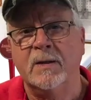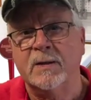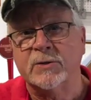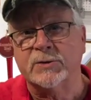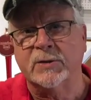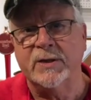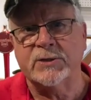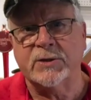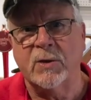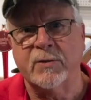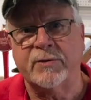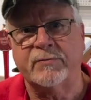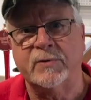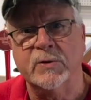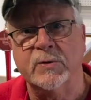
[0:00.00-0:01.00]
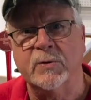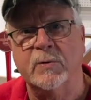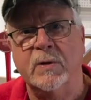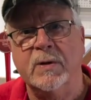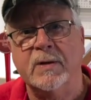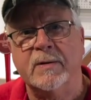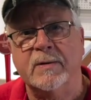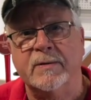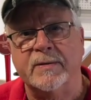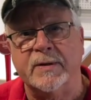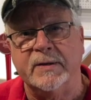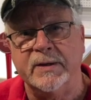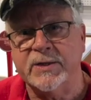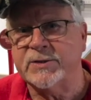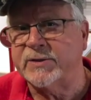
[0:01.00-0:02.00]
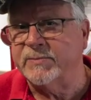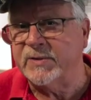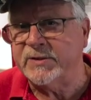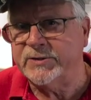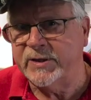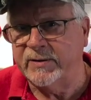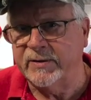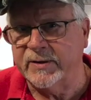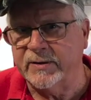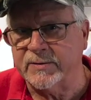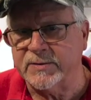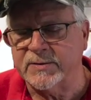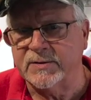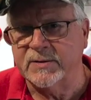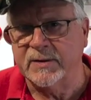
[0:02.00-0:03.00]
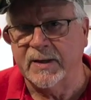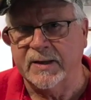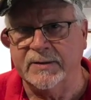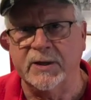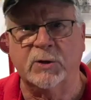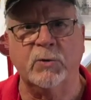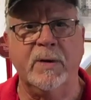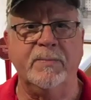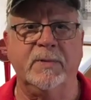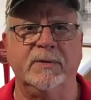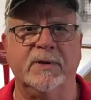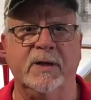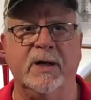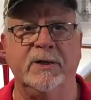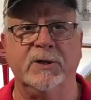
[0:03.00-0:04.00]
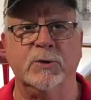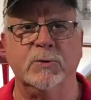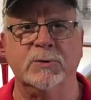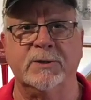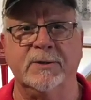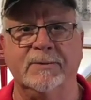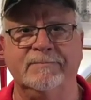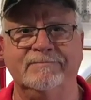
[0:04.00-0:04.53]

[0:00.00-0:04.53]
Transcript: So let's go through the list of materials and the equipment that I used.